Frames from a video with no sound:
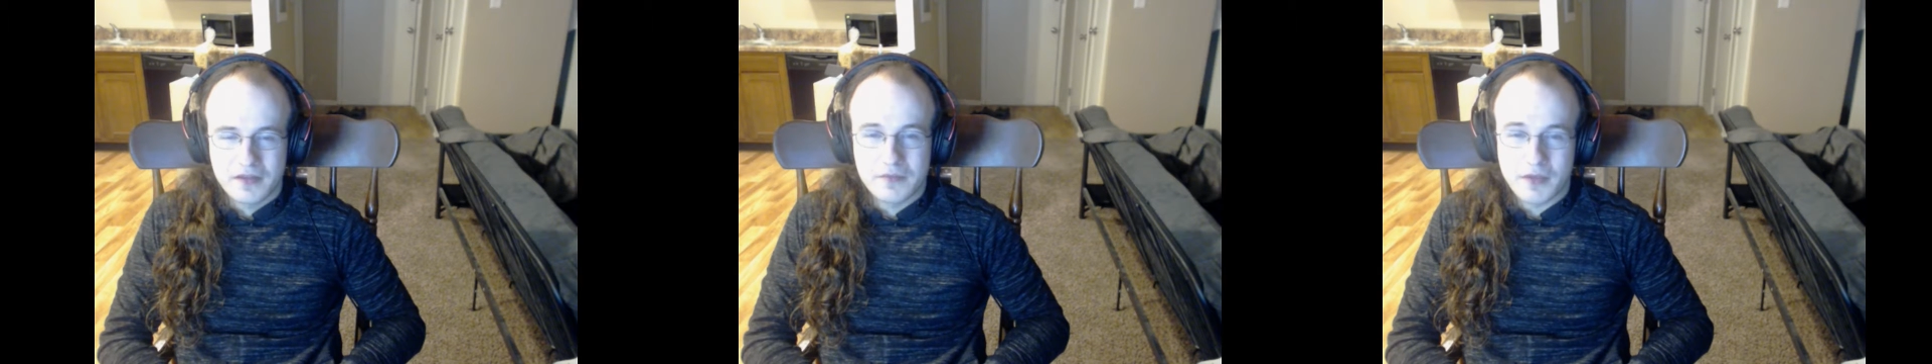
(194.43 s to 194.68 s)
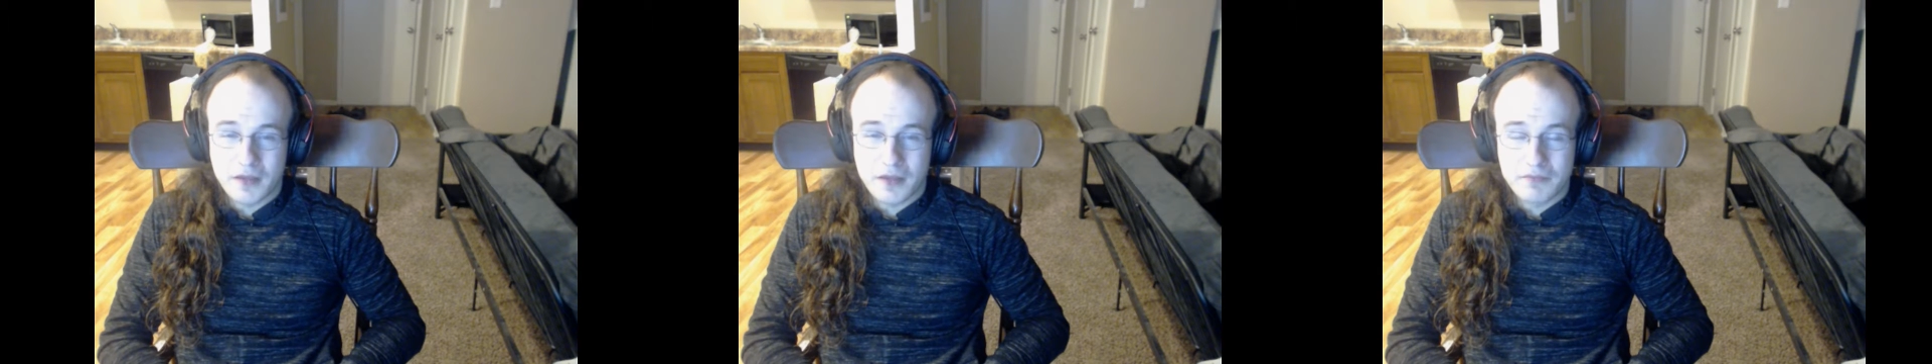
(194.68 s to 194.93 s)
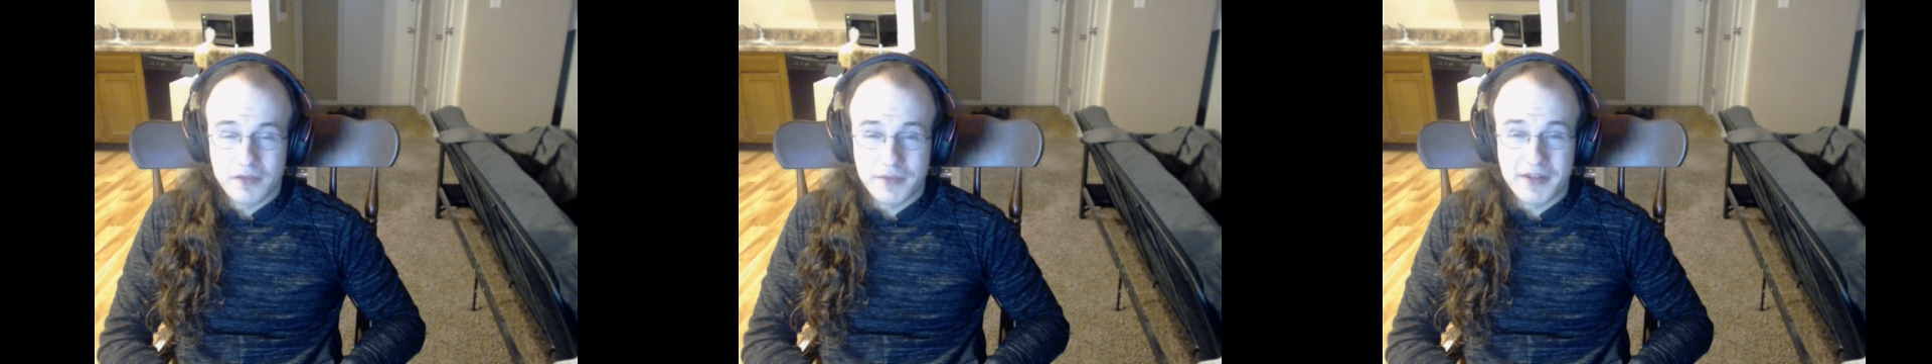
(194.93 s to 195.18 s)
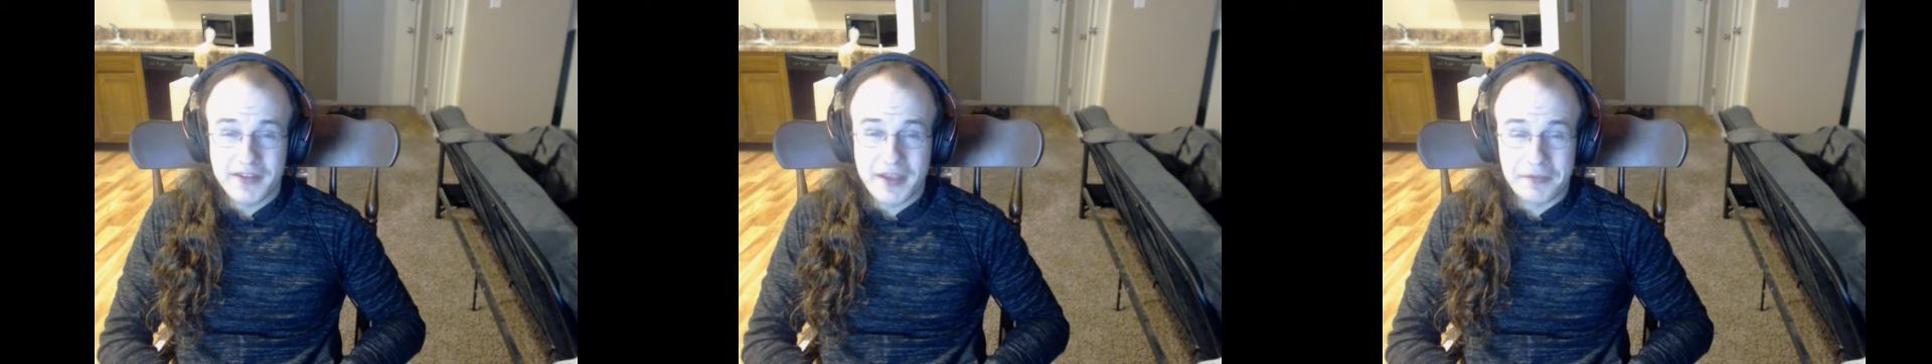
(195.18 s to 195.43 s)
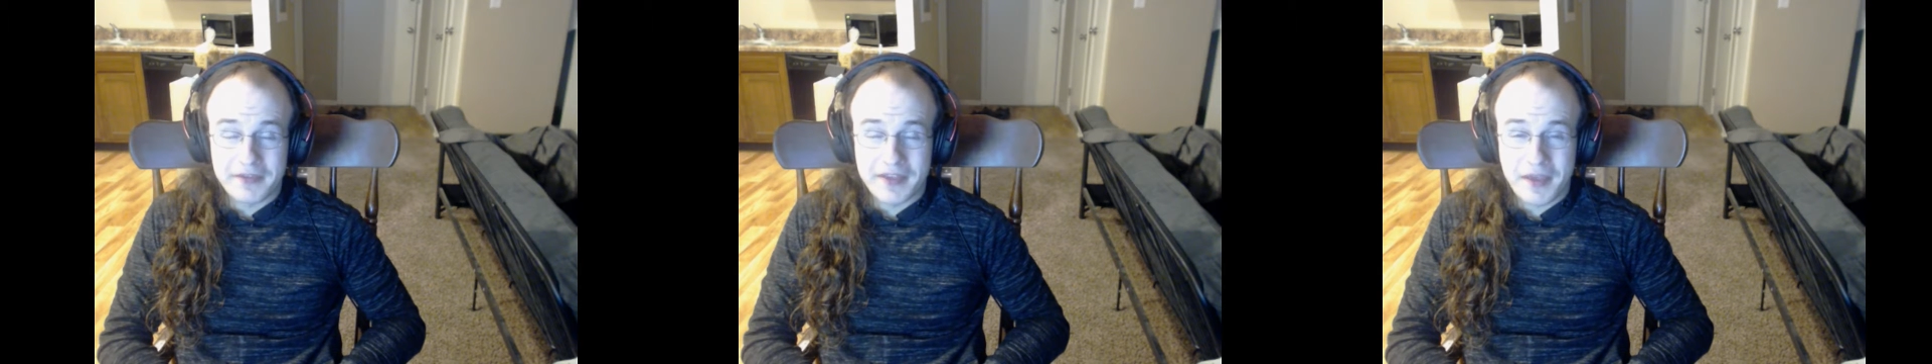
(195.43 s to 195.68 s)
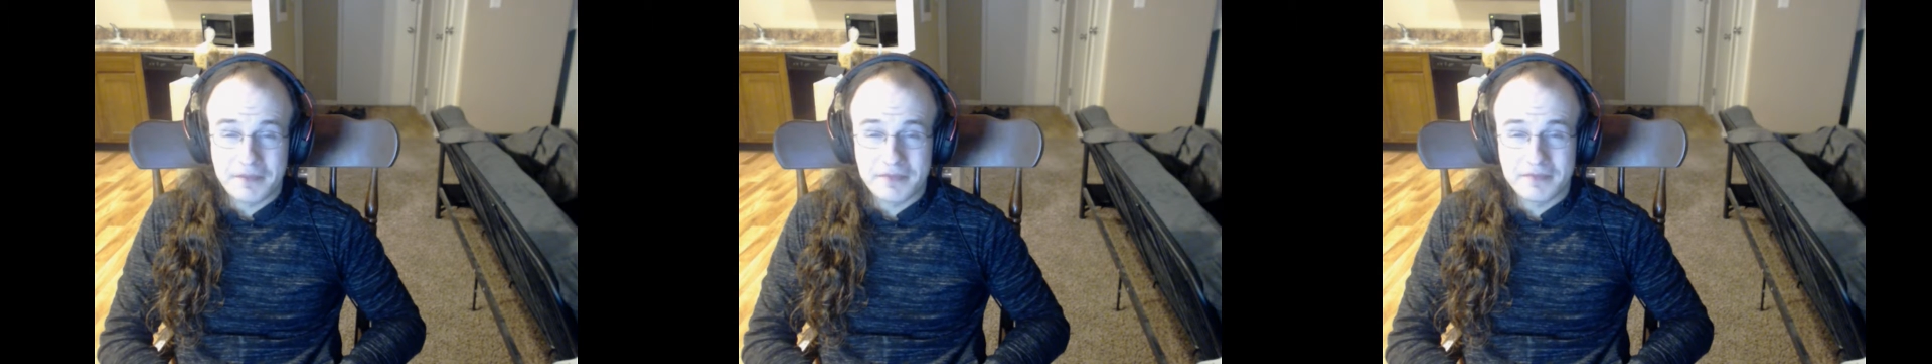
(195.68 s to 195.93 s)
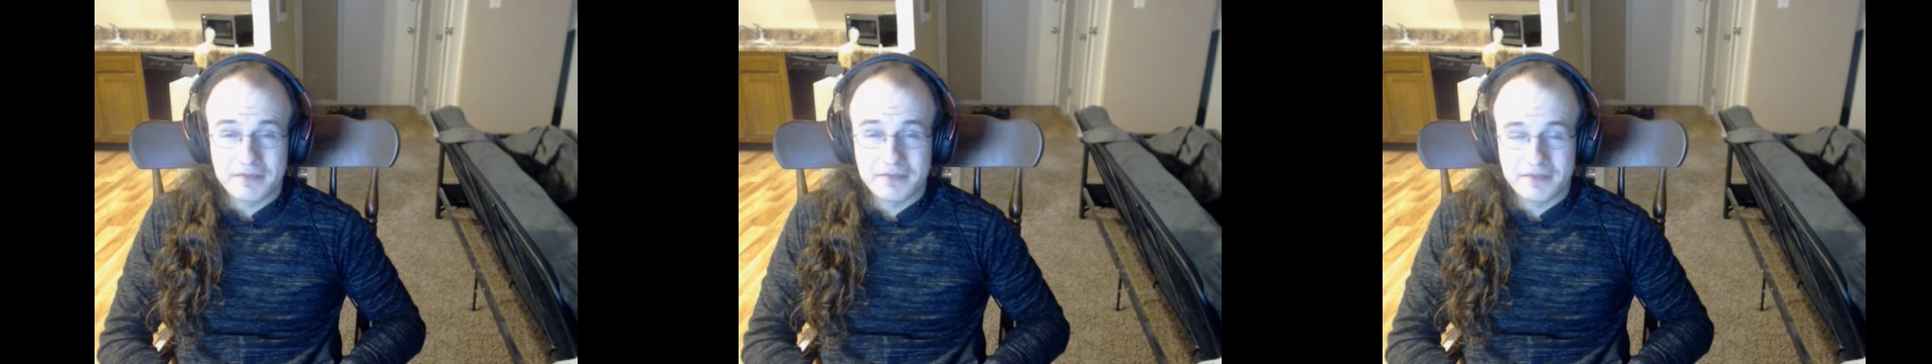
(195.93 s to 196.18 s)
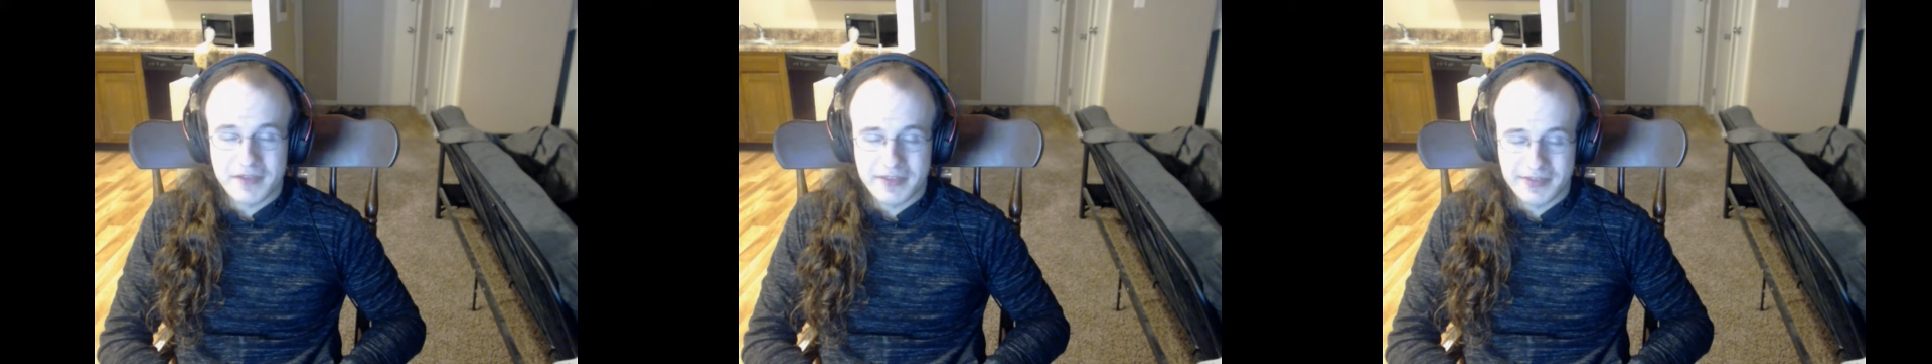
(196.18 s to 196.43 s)
But the mini games in the game,
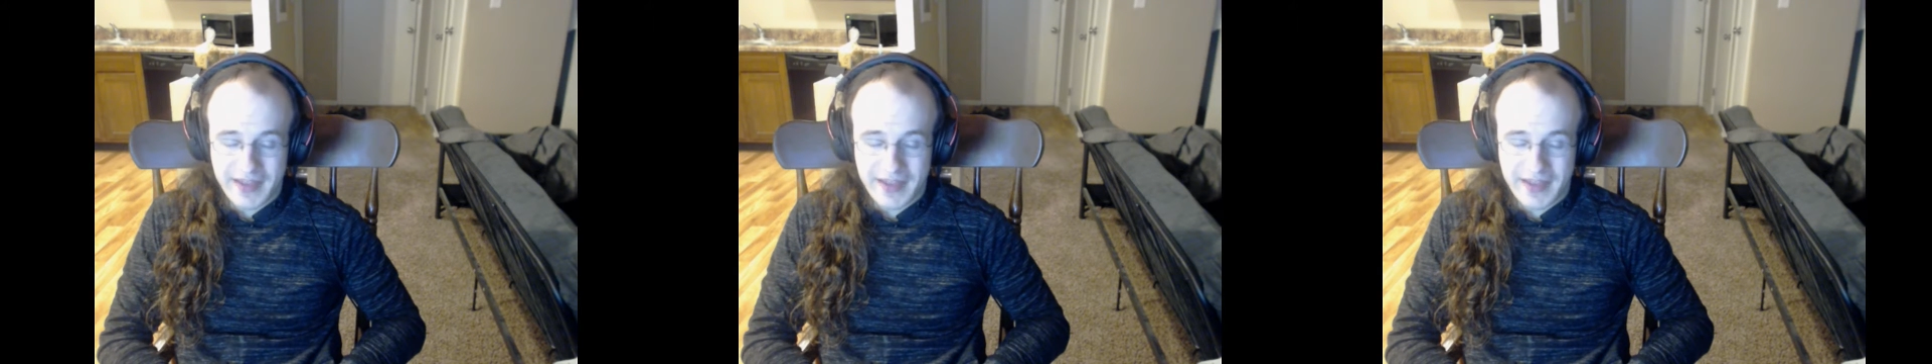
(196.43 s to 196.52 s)
in